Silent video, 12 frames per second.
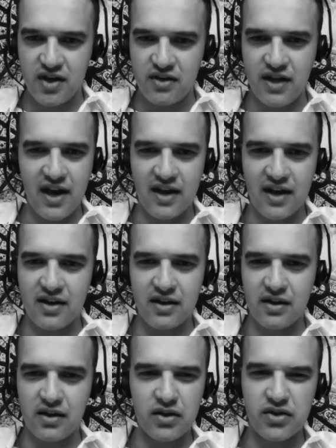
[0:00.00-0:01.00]
that
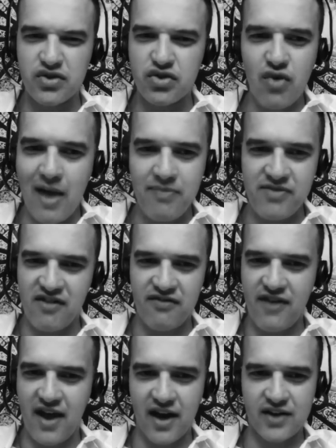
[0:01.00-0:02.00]
describe the
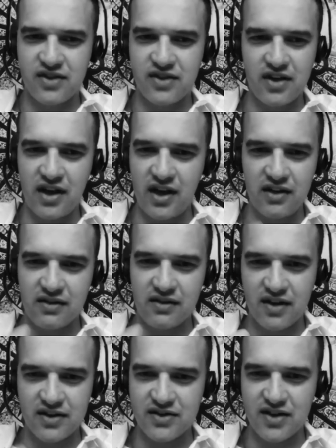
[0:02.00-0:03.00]
effects, the heat,
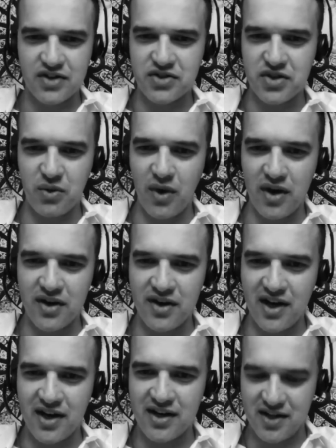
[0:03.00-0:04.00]
etc., whatnot.